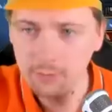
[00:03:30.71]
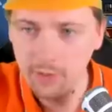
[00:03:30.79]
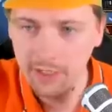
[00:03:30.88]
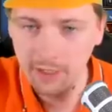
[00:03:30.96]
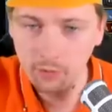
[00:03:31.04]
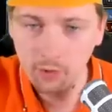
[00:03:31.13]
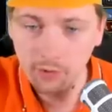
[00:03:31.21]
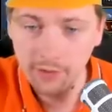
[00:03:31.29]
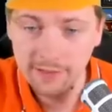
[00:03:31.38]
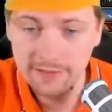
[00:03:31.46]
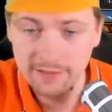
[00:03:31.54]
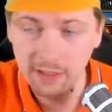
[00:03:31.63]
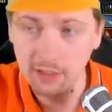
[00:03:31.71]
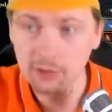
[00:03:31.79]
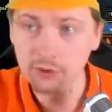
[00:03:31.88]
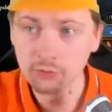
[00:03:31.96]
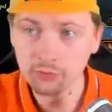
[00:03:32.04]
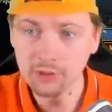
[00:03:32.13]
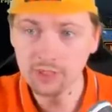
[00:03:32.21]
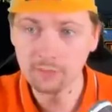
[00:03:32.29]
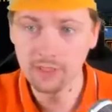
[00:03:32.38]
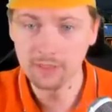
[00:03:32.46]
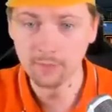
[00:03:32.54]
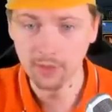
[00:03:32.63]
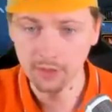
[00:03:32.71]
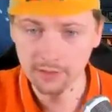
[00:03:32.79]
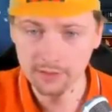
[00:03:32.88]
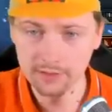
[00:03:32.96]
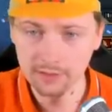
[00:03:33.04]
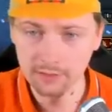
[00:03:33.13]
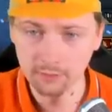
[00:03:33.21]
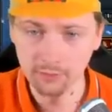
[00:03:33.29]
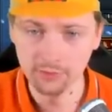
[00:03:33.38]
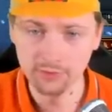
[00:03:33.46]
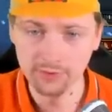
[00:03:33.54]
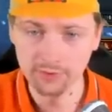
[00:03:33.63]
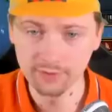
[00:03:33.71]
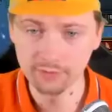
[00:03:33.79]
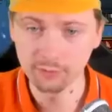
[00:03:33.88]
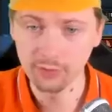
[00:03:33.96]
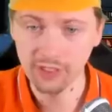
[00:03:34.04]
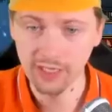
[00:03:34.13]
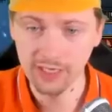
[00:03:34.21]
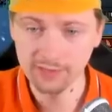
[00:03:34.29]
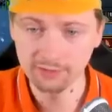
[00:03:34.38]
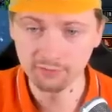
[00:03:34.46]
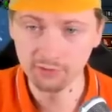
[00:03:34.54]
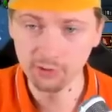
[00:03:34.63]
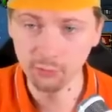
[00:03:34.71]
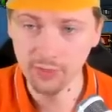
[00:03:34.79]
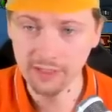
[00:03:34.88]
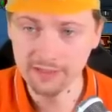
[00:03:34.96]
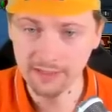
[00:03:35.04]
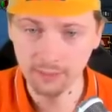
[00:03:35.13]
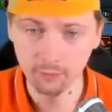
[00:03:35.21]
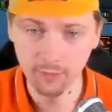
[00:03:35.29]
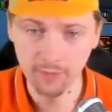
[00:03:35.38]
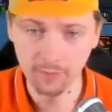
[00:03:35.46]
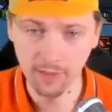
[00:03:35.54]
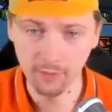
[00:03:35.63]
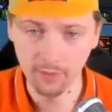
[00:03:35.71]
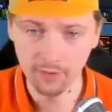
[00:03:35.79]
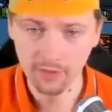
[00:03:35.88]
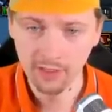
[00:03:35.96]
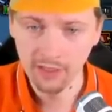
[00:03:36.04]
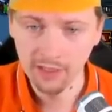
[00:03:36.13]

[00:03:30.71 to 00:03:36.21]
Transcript: Anyway, I'm gonna start using my mercs, because there, we can't really waste our manpower.